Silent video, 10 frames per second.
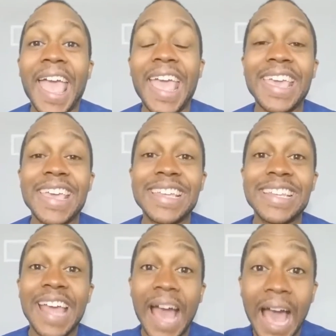
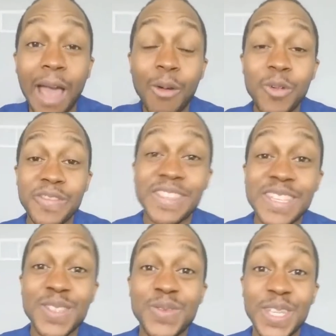And I want
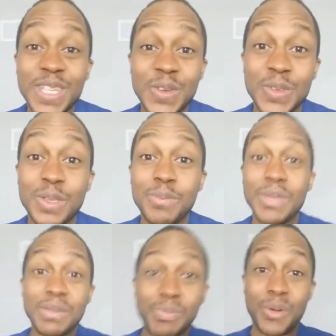this video to
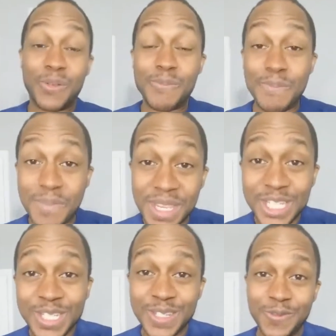be
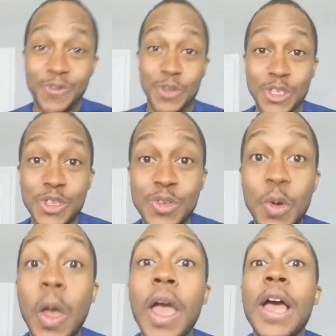permission for
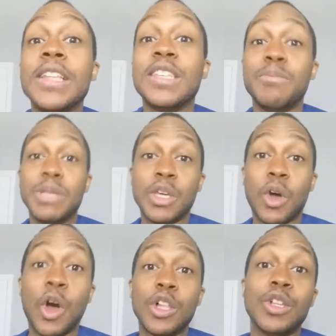you to be
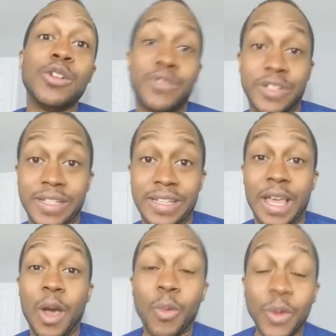all over it.
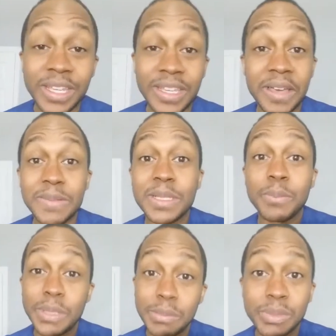When it comes to
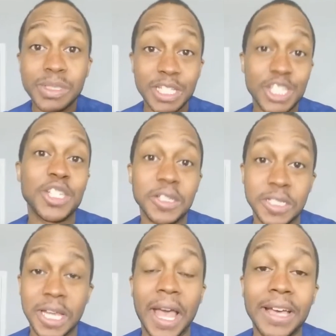people touching your
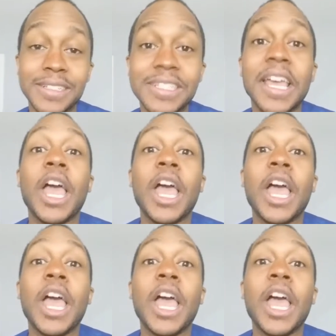child,